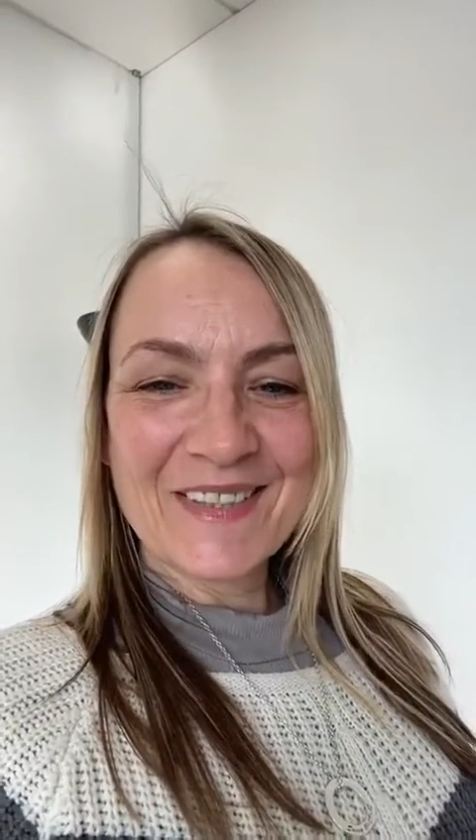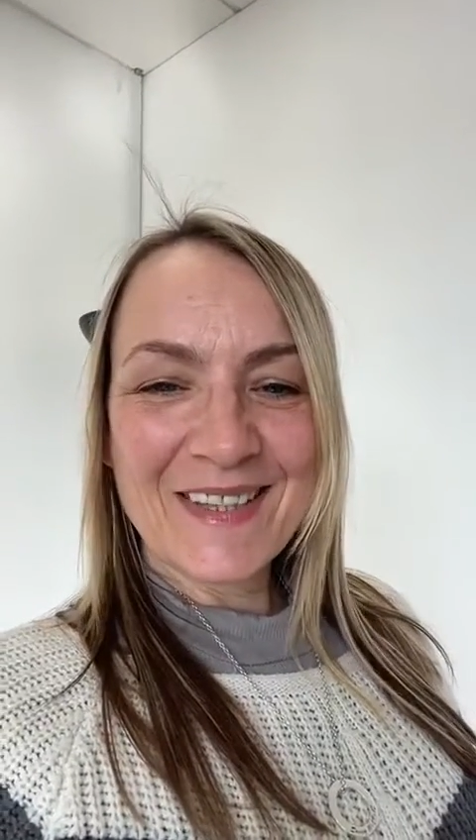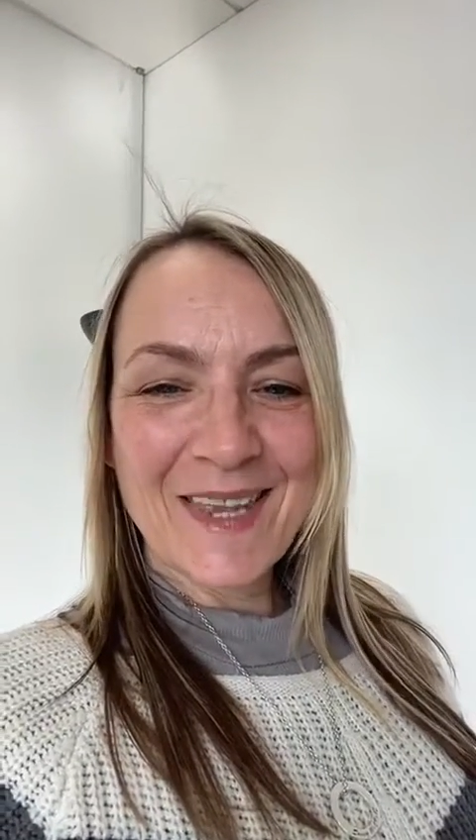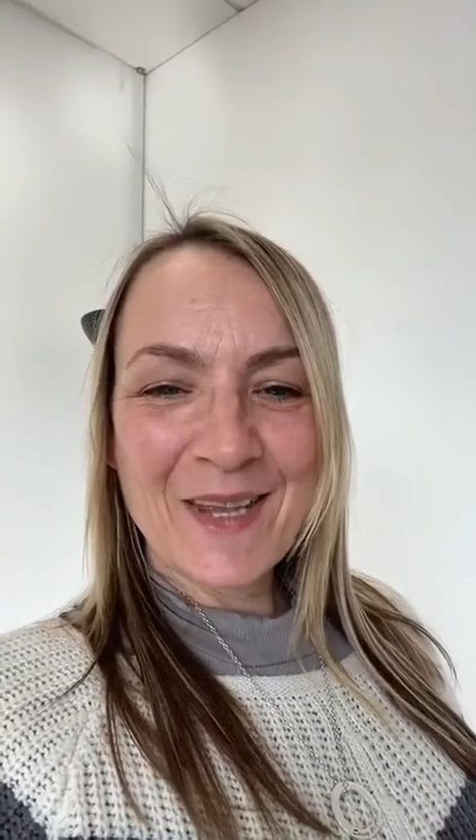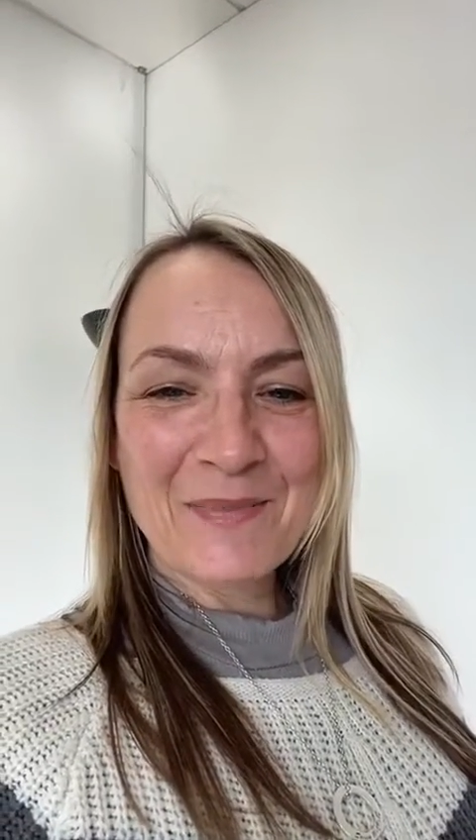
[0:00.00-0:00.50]

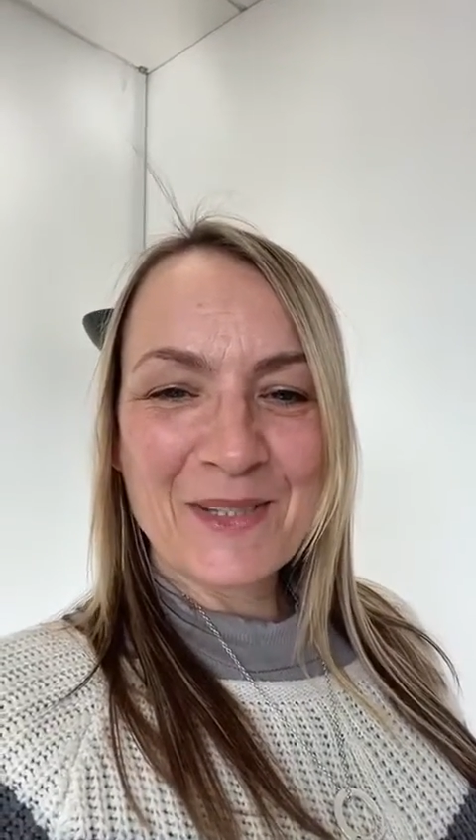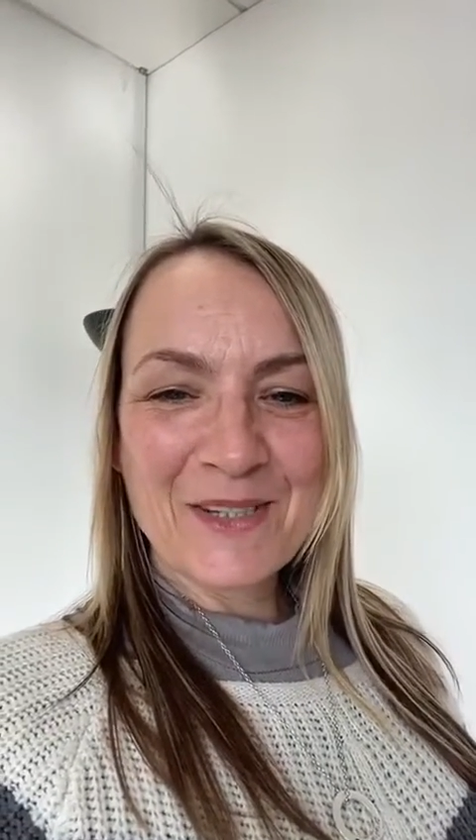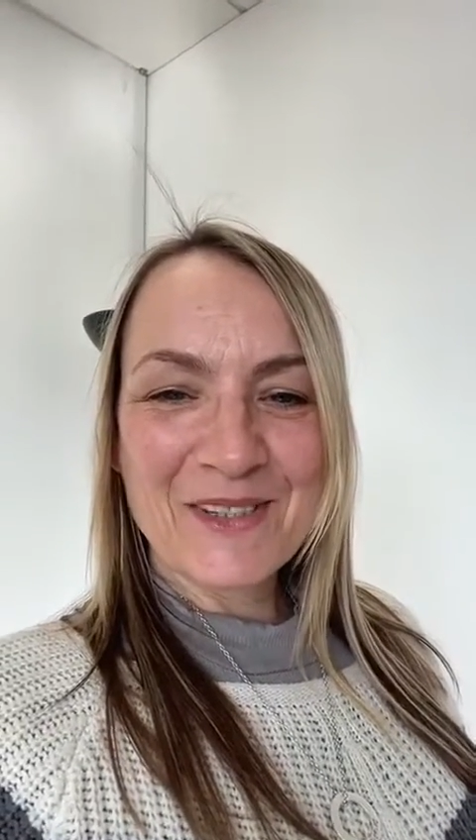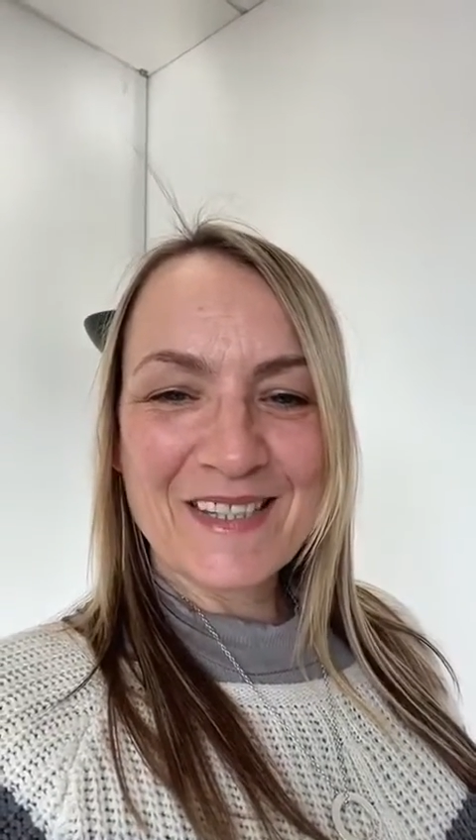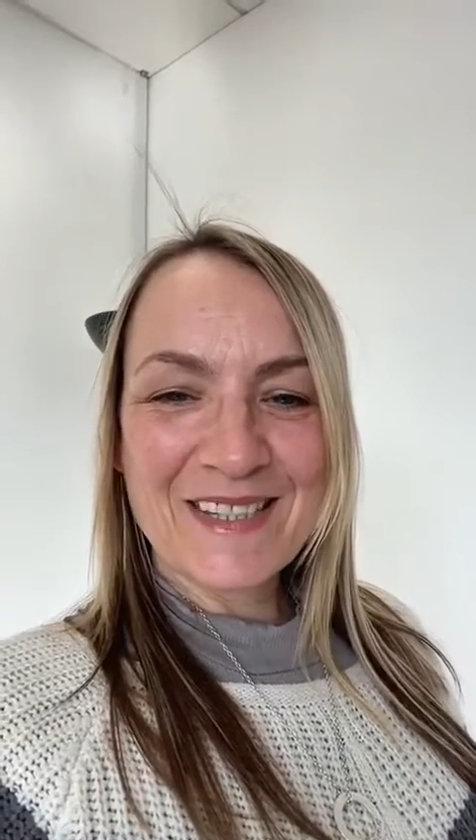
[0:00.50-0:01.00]
to Therapy
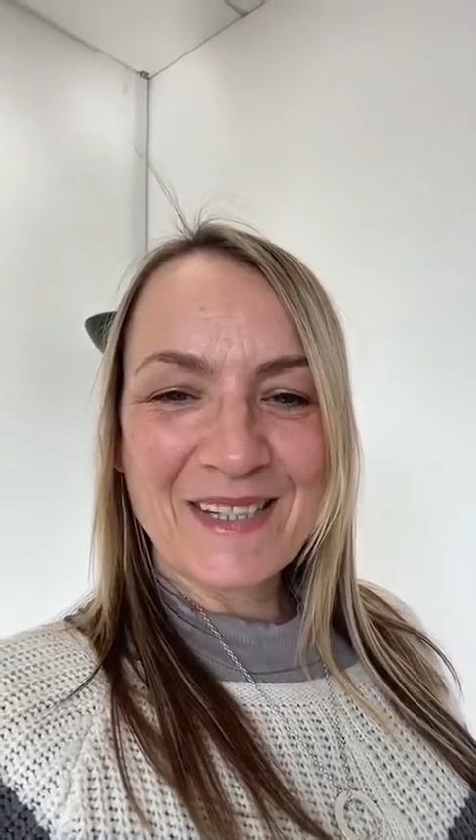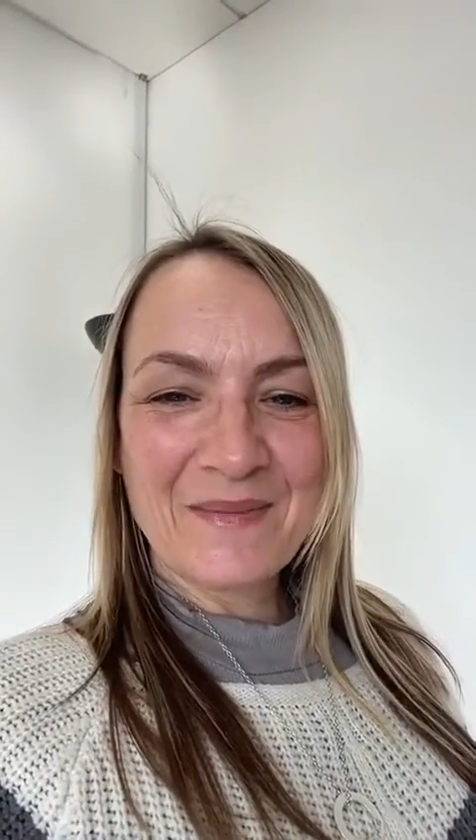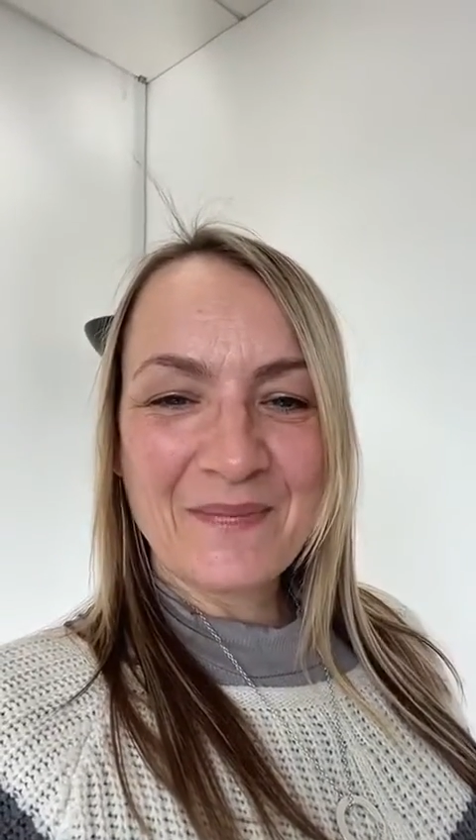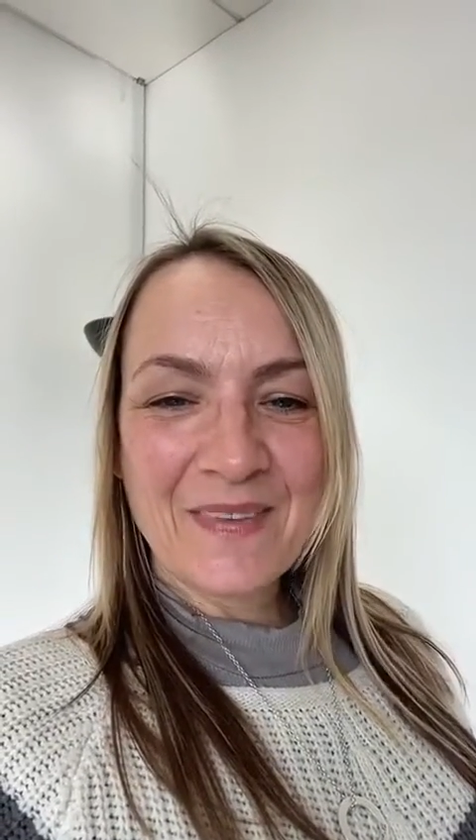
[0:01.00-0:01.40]
Tuesday.